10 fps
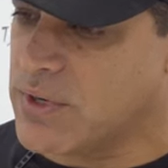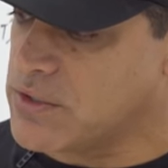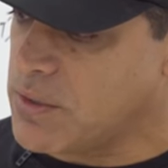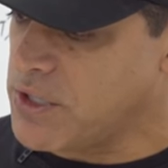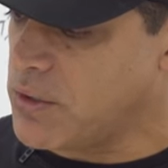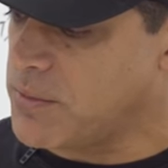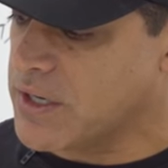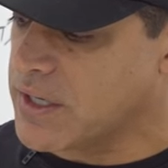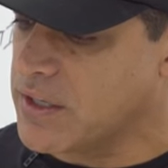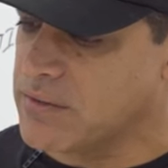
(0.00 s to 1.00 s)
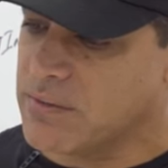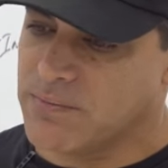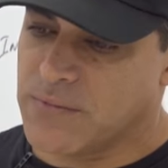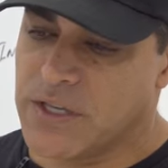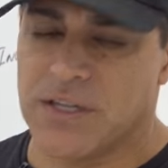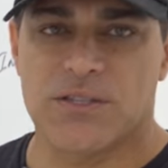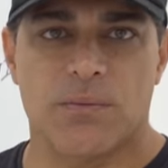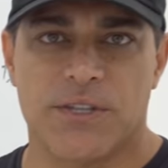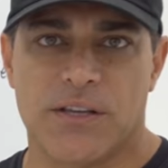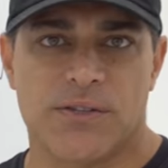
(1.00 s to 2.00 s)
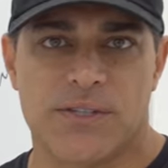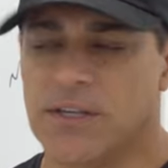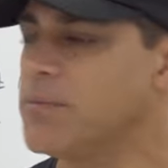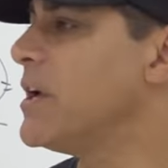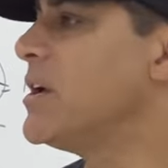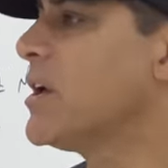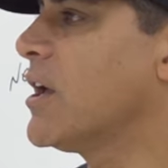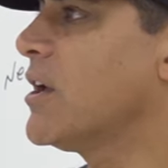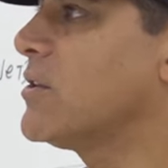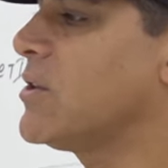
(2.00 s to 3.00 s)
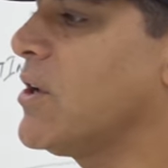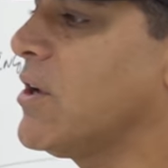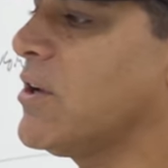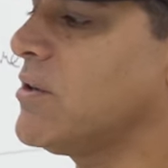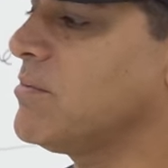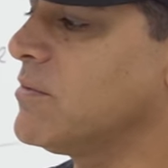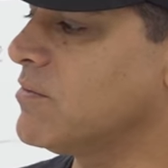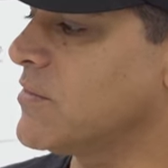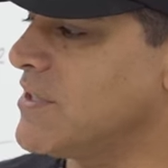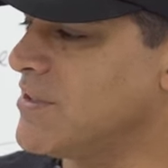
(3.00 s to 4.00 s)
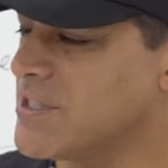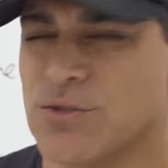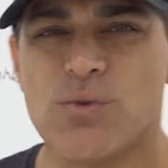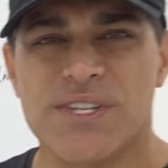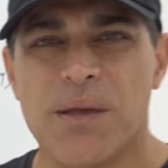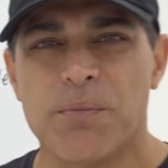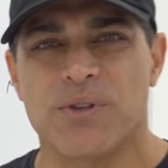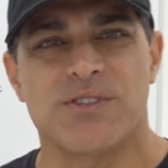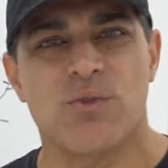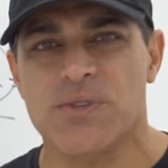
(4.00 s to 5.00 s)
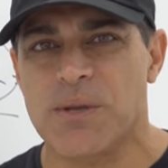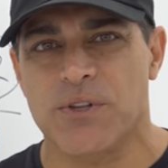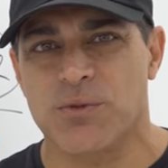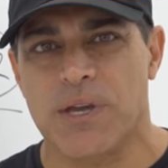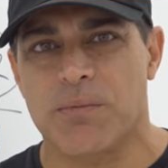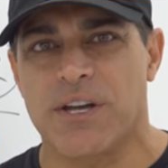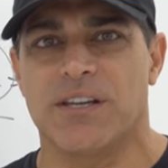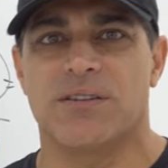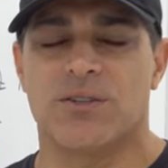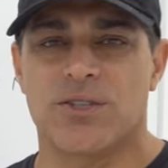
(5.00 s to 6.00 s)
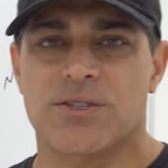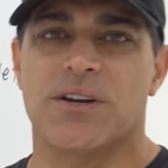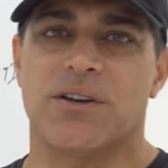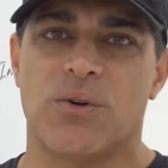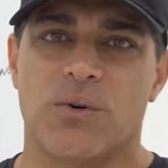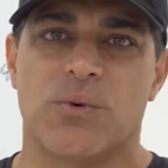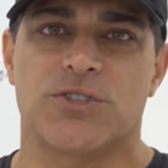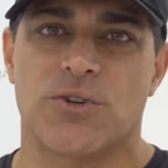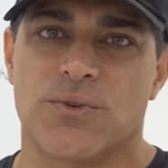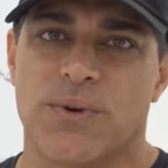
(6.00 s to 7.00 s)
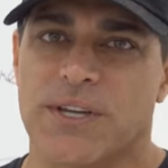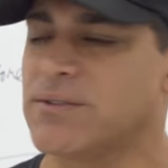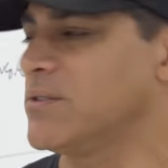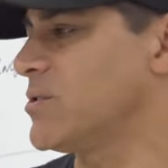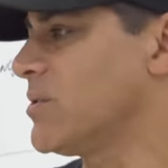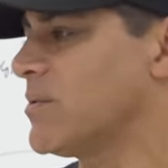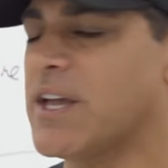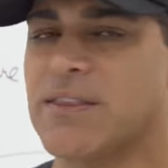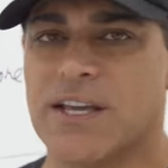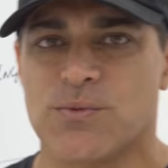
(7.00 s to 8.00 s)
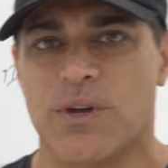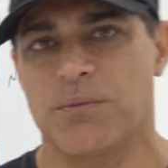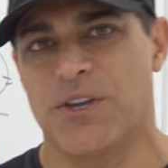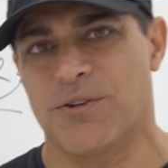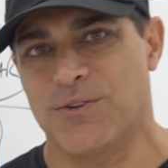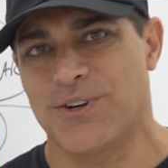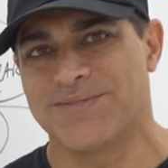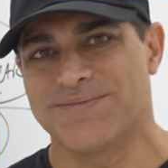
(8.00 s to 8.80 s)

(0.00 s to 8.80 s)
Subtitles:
Rents are below market, it needs some TLC. And it's so simple to make money. You just gotta know what you're doing. So, and that's why I'm here for.